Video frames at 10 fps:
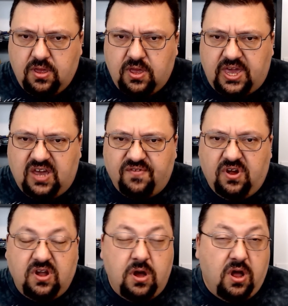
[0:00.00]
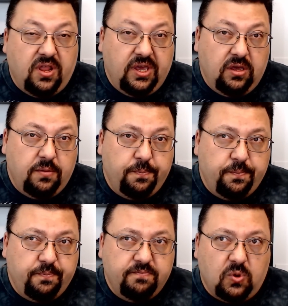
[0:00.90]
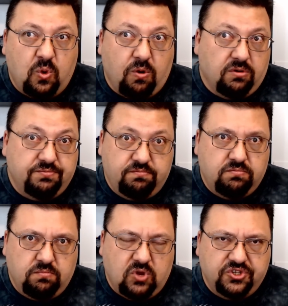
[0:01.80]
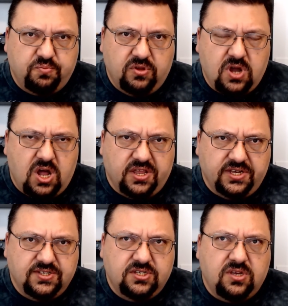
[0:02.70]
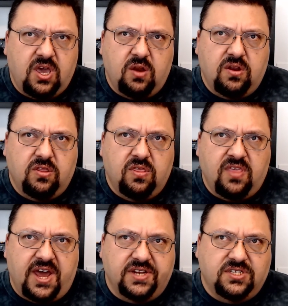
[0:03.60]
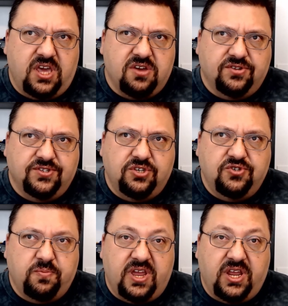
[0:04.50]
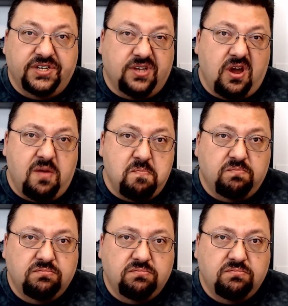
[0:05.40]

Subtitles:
have a calling or multiple callings, and that entails you spending time